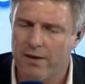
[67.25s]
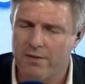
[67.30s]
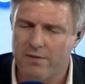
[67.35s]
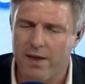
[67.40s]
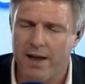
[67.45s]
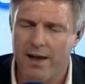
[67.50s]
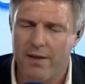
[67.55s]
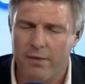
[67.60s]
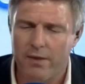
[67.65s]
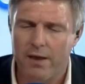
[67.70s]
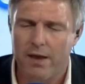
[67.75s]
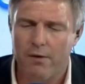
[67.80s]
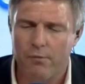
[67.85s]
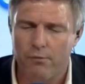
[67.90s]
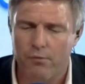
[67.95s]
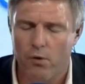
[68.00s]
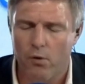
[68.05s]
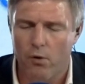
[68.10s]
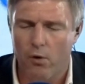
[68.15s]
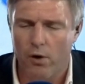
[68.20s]
is that
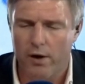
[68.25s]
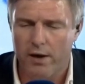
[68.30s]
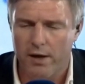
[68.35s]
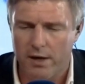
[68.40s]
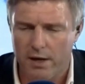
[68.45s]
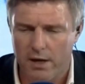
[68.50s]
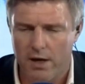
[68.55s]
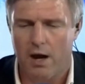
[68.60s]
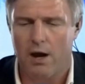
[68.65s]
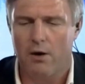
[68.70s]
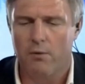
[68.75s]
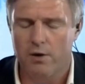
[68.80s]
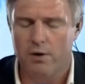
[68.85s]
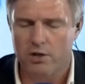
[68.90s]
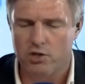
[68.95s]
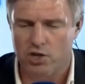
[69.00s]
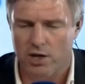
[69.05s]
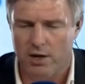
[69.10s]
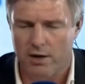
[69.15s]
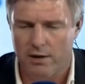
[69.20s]
therefore
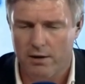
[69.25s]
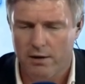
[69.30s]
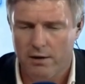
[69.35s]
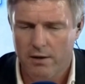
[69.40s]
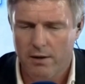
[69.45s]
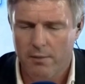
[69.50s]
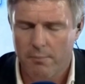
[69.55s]
encouraging